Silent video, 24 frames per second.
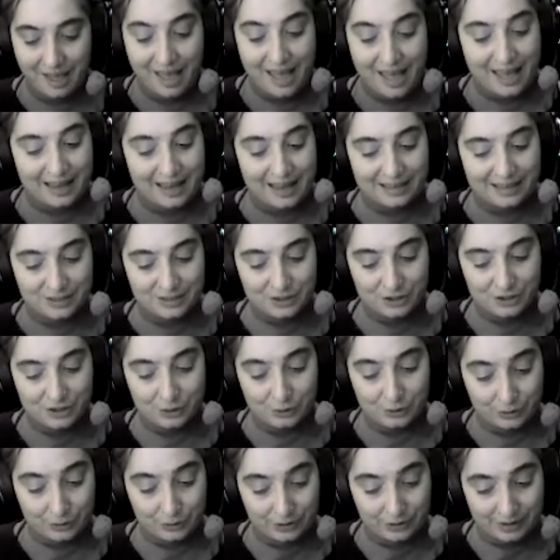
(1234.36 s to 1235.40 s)
And as you
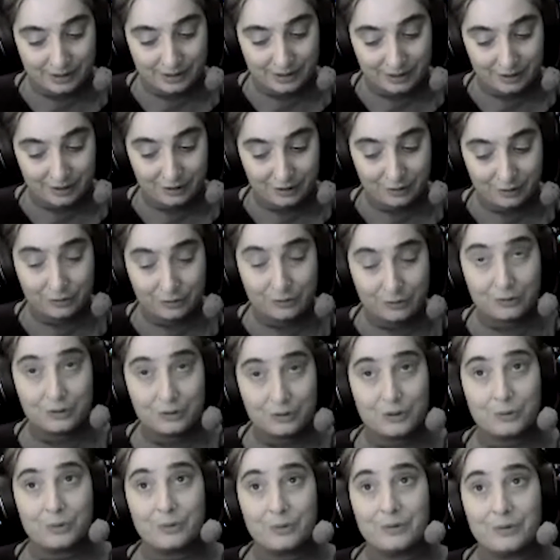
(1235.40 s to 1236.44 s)
continue to
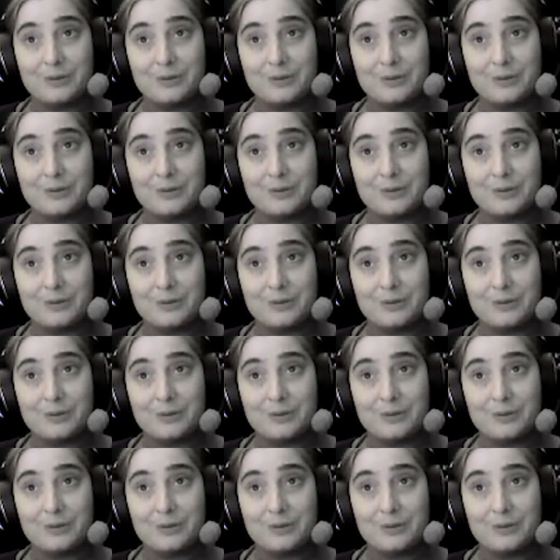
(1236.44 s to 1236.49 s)
do